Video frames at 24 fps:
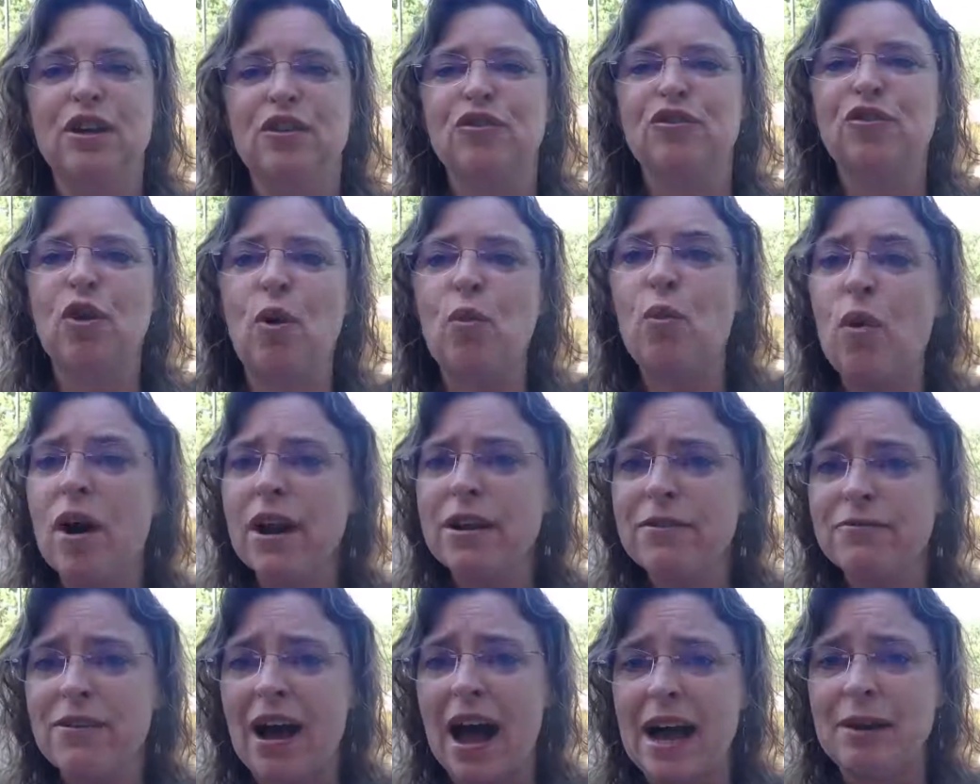So
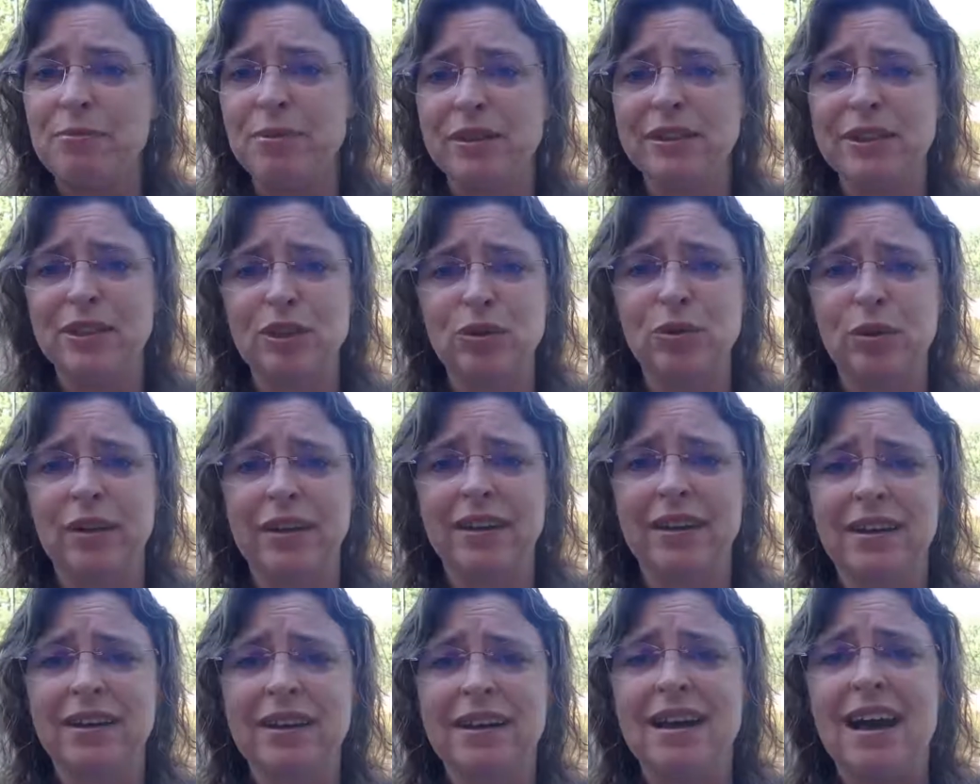what have I been
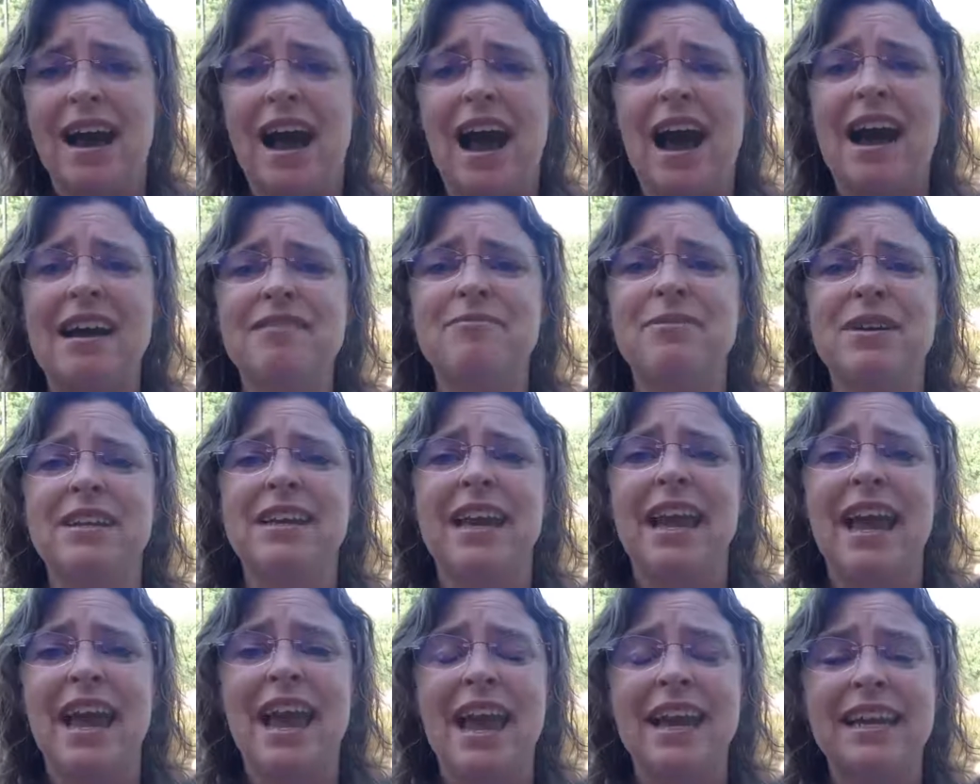doing? I've
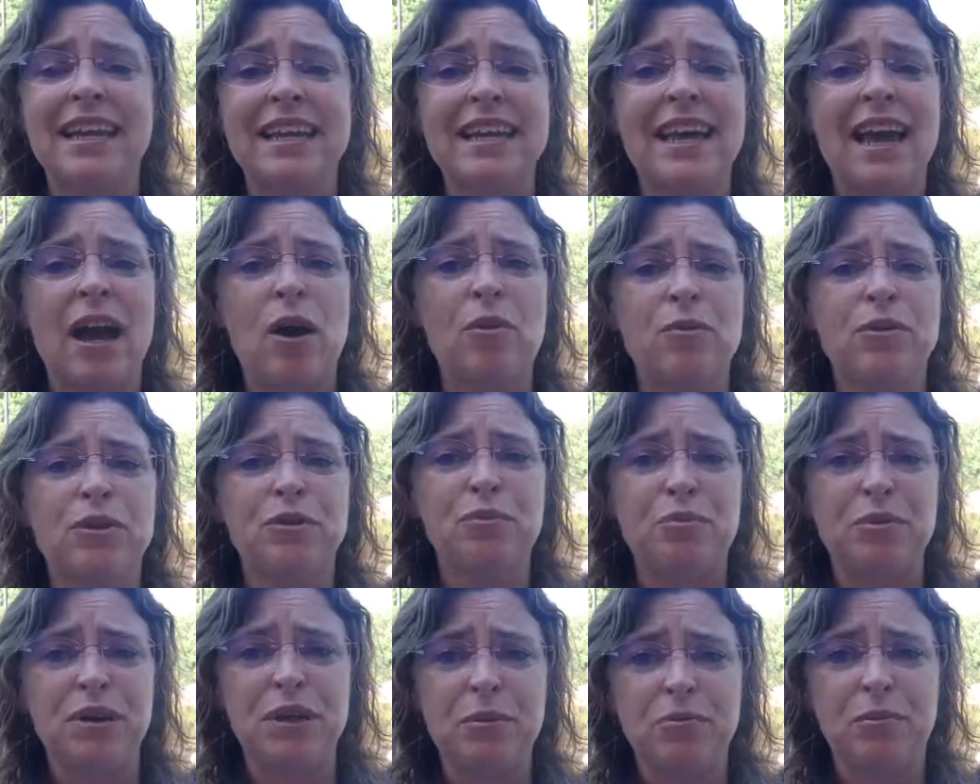been hanging out
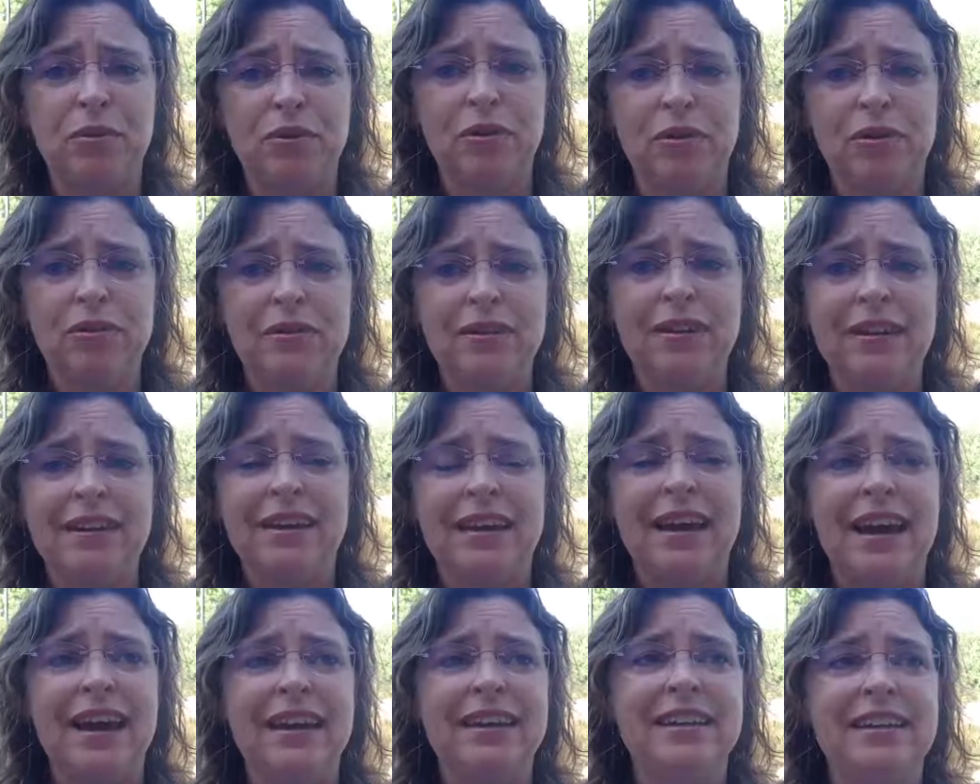with people
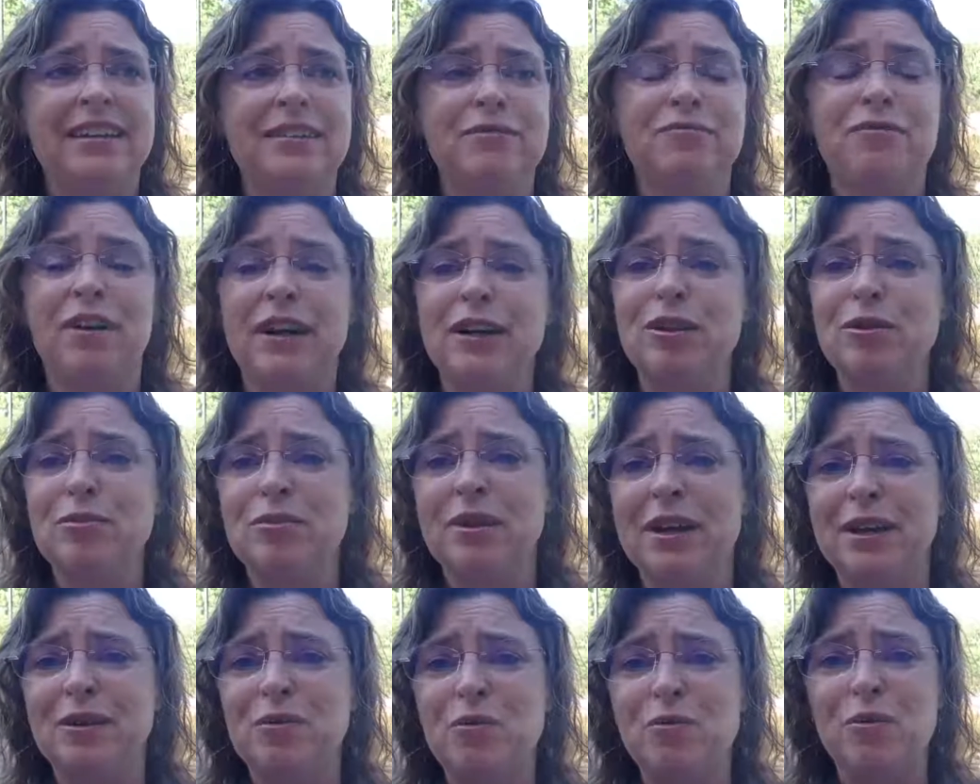and an
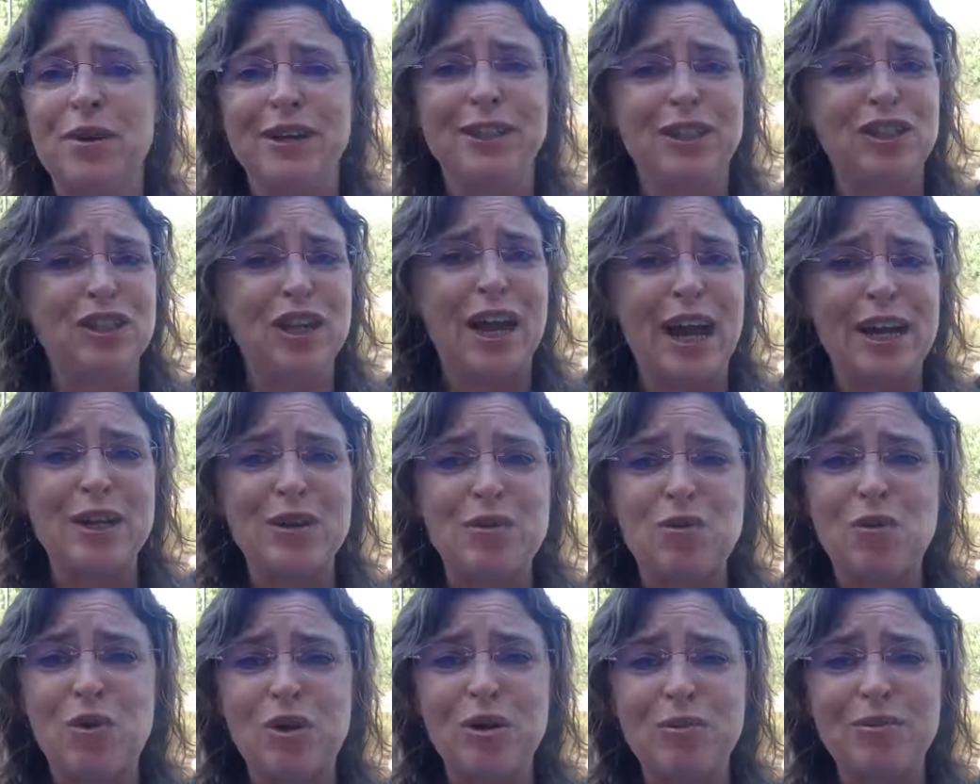environment which I
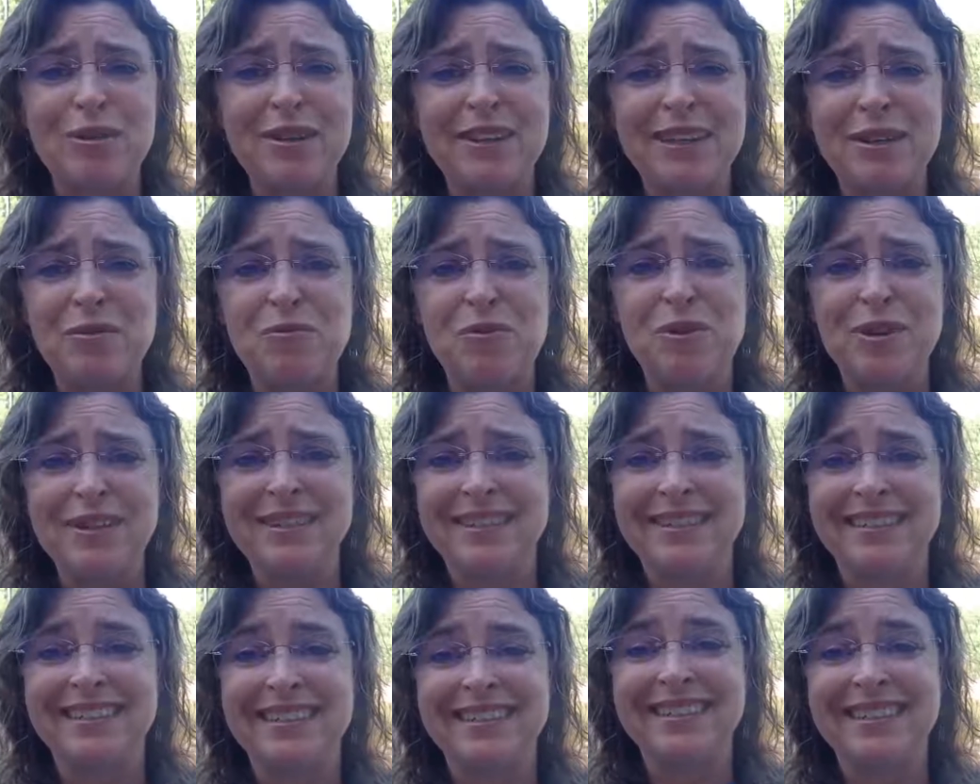normally
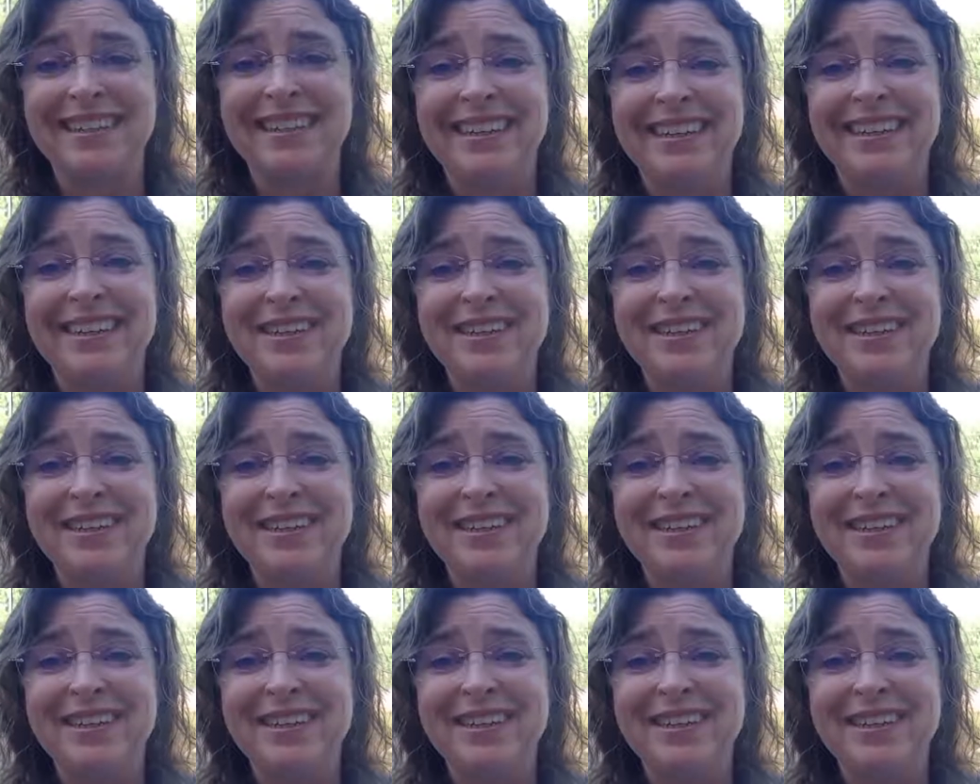wouldn't.